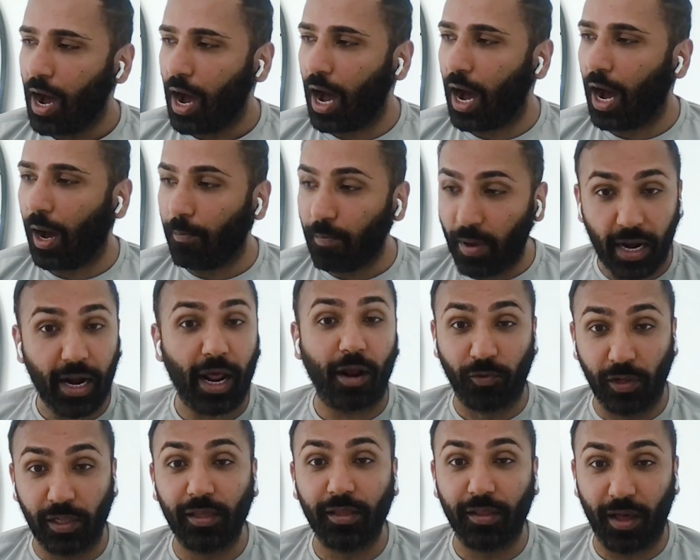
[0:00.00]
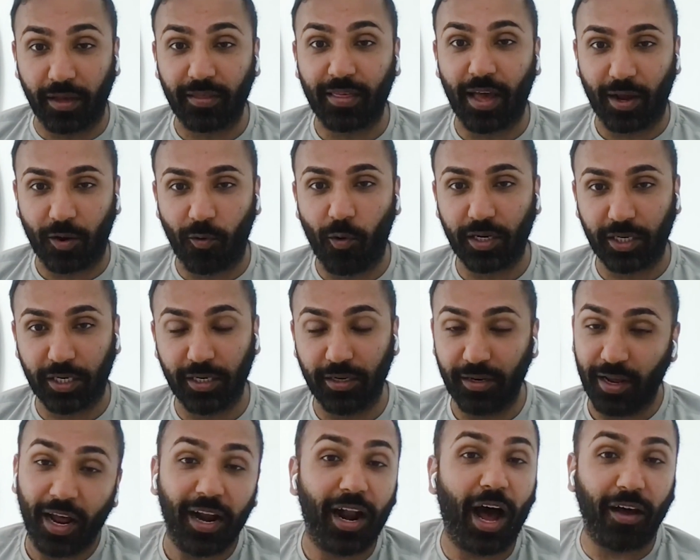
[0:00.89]
Um, and I really like that
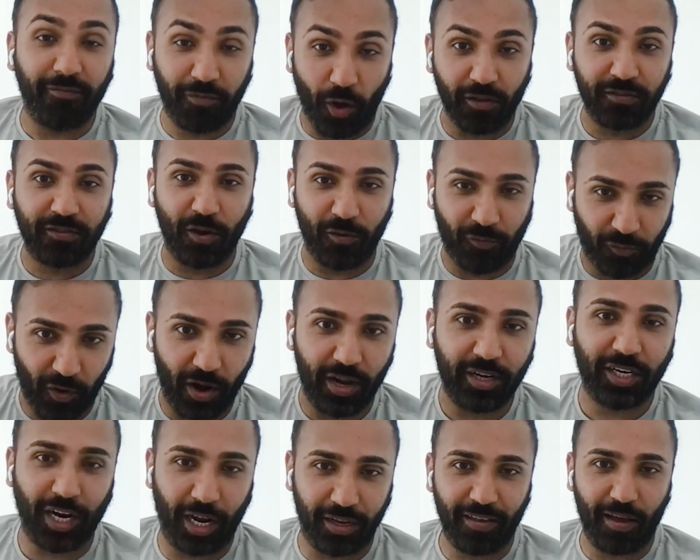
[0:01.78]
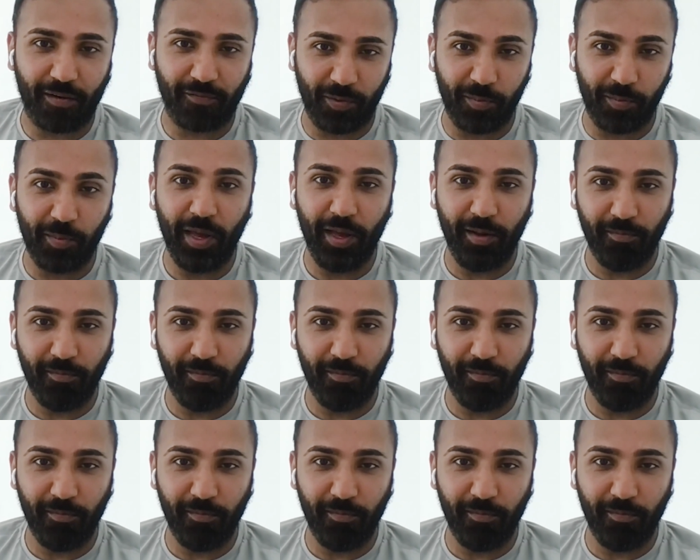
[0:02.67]
question. And I've also franchised that from